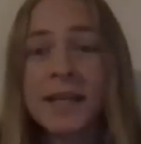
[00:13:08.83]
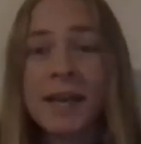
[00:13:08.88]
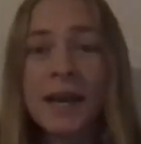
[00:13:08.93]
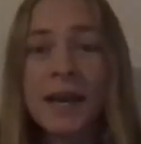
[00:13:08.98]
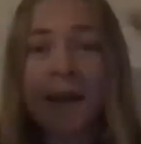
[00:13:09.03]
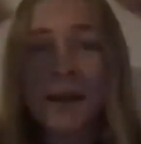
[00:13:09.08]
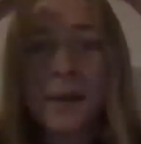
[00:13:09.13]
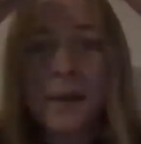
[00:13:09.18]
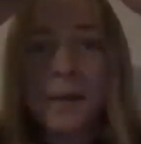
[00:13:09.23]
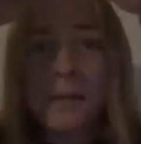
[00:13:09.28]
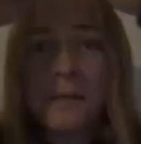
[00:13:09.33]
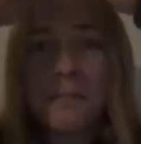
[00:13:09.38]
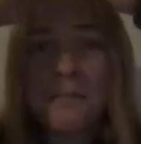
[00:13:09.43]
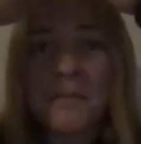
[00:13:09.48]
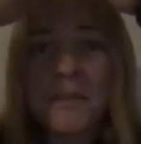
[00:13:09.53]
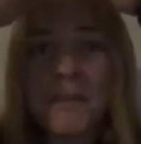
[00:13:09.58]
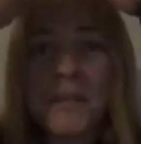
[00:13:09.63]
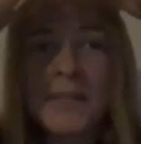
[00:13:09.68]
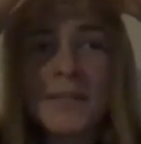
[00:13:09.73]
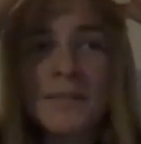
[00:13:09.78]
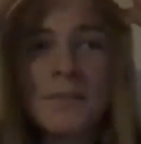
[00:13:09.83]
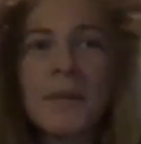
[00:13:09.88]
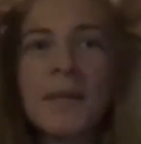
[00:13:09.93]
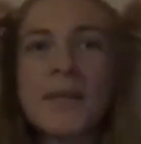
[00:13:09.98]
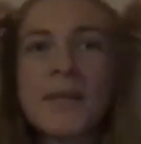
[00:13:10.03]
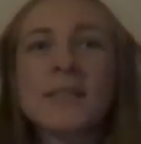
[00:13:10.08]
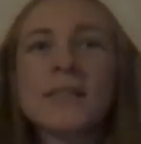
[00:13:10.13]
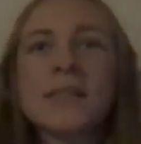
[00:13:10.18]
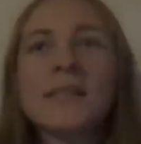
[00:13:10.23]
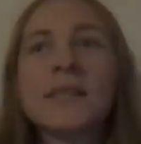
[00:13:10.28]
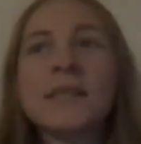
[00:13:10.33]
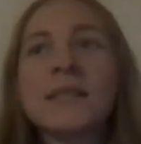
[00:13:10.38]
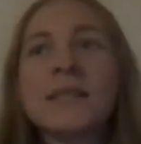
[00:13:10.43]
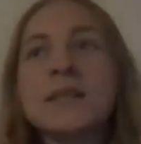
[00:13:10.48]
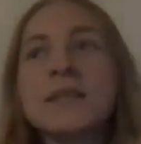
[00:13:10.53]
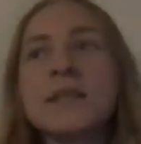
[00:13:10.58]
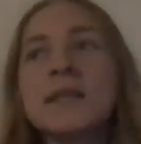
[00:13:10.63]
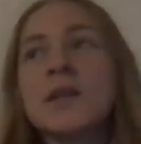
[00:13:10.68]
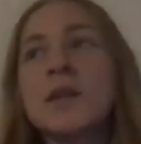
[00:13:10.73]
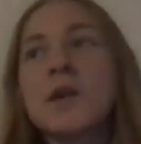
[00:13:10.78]
Um, it's
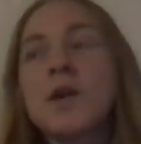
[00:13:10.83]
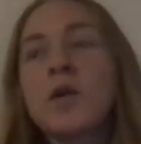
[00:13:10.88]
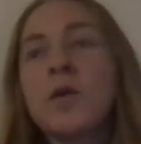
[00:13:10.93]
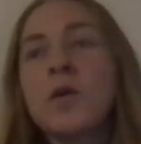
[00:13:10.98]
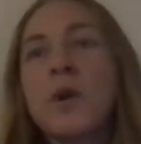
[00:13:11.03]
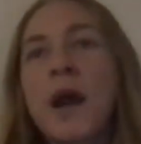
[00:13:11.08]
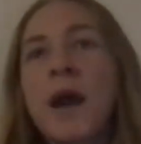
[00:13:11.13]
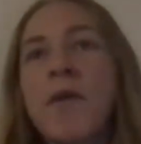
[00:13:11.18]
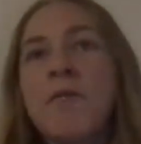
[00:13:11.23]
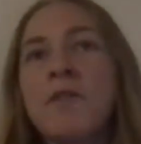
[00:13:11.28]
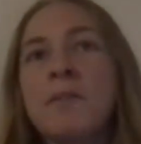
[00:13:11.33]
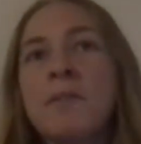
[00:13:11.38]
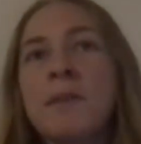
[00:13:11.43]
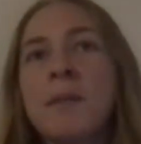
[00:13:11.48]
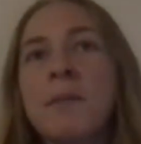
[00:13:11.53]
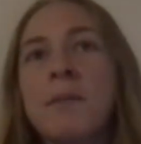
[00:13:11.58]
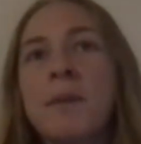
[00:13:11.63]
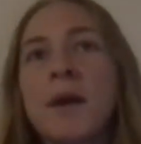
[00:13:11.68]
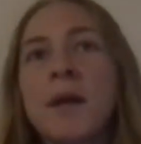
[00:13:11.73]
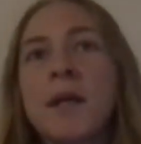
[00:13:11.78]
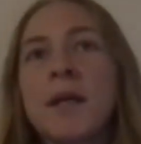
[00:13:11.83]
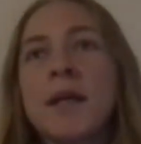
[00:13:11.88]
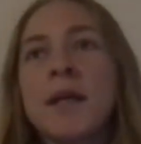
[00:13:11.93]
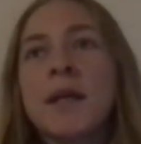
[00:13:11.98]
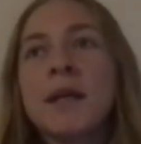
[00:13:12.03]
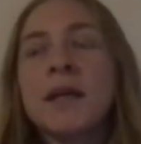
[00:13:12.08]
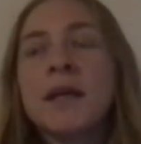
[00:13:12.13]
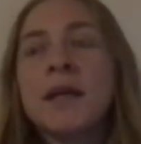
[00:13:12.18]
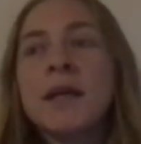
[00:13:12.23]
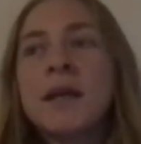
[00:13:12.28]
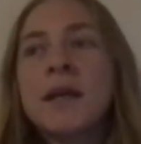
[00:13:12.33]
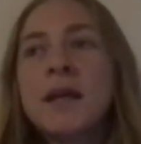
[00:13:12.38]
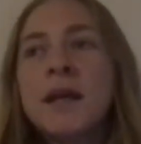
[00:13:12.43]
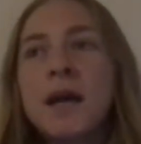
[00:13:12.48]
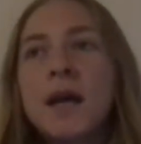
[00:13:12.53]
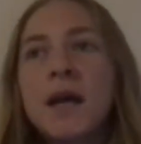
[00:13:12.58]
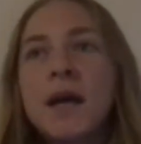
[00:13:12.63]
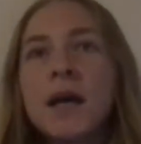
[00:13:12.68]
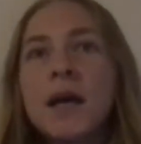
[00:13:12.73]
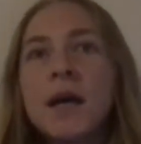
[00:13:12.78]
amazing, you know, having my body
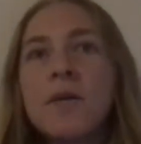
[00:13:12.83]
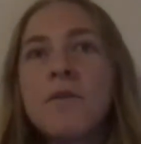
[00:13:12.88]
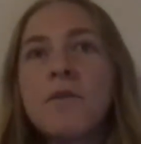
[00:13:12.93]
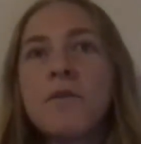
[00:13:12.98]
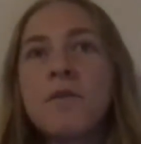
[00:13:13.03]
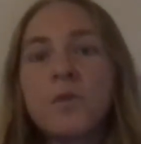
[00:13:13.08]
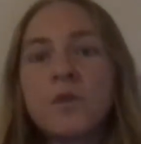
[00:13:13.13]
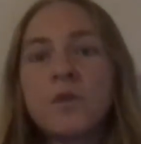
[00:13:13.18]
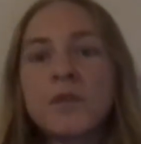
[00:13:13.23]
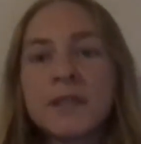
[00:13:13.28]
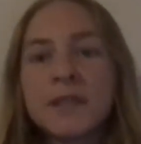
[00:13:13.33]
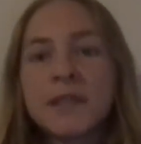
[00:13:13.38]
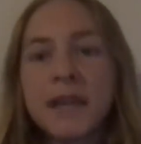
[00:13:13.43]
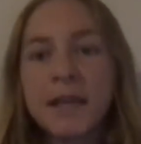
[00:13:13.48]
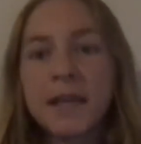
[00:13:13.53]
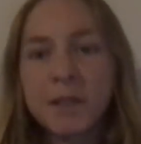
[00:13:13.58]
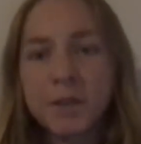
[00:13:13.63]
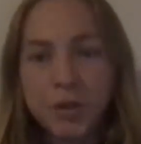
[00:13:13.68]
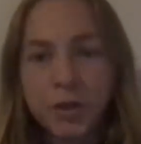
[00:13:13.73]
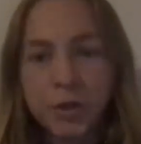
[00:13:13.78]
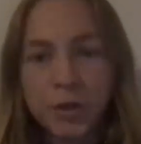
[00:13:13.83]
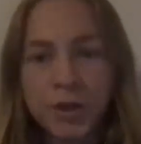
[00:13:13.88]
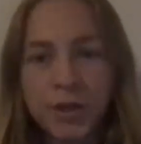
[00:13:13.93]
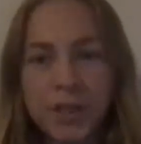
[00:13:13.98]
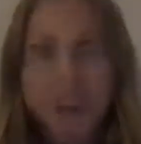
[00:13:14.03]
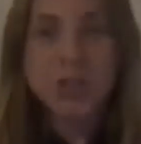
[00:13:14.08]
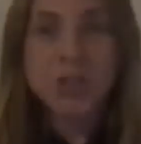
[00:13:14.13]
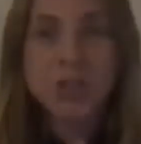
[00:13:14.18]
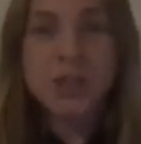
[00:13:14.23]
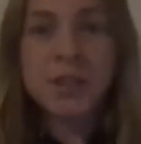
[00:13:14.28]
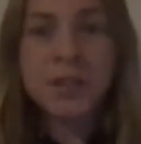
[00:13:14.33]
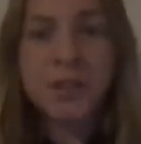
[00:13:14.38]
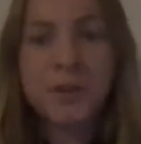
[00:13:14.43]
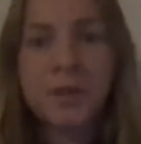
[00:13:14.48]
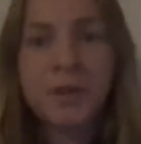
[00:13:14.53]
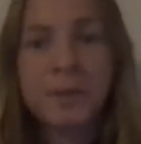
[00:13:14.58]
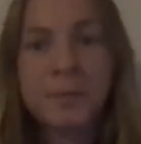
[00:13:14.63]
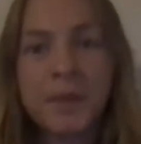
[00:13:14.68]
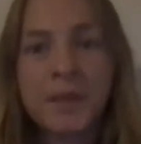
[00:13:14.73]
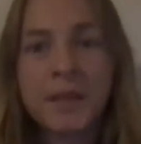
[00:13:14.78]
uh, fully like nourished. You know
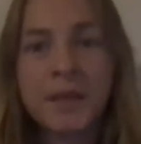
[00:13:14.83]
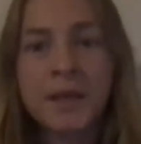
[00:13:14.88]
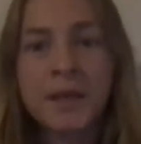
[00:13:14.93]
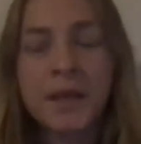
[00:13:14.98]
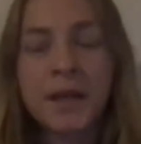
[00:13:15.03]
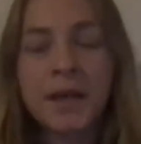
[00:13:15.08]
what I mean?